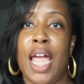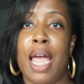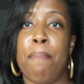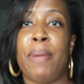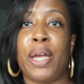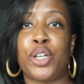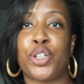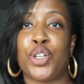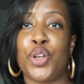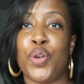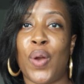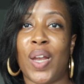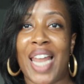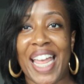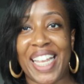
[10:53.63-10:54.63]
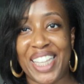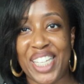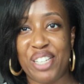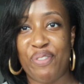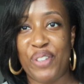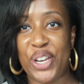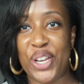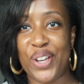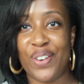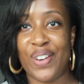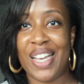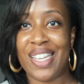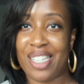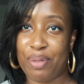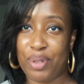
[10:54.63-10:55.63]
And make sure you like this video
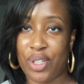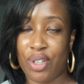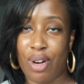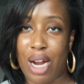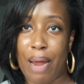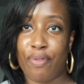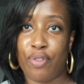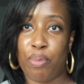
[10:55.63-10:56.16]
and subscribe